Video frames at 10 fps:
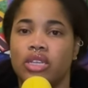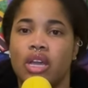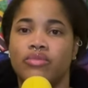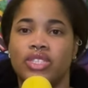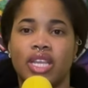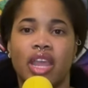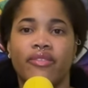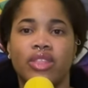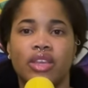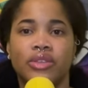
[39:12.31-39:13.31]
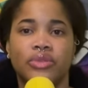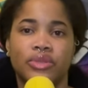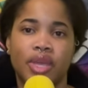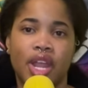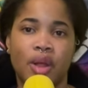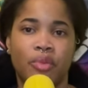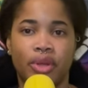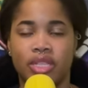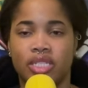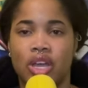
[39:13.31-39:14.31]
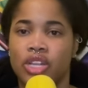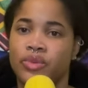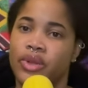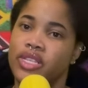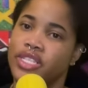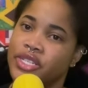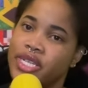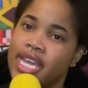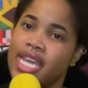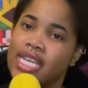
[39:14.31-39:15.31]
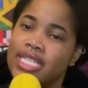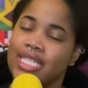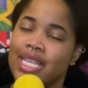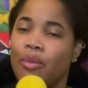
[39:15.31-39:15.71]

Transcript: Um, just like everything else we do here, Pointlesss Talks, Pointlesss Creates,